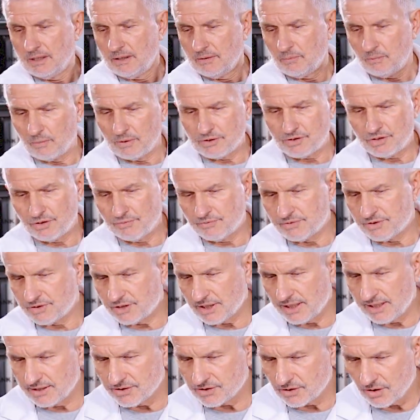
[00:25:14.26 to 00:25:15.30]
Once you've
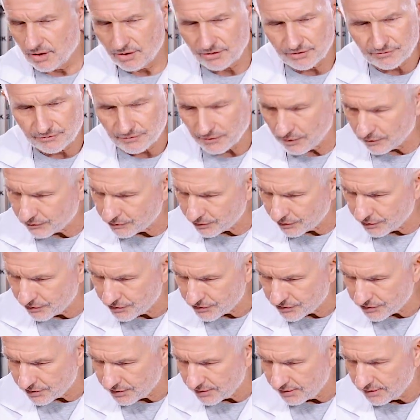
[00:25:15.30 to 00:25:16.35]
changed all the
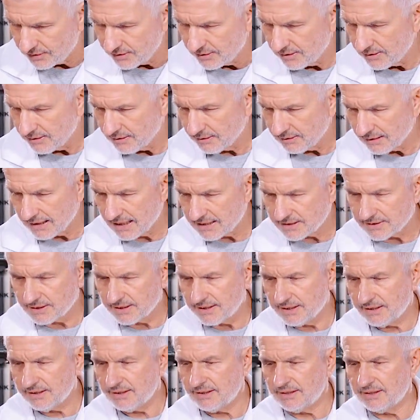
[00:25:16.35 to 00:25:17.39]
filters,
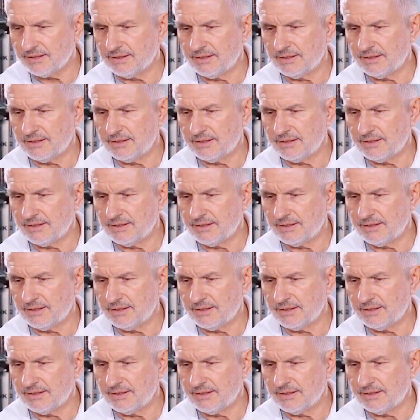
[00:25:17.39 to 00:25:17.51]
lastly,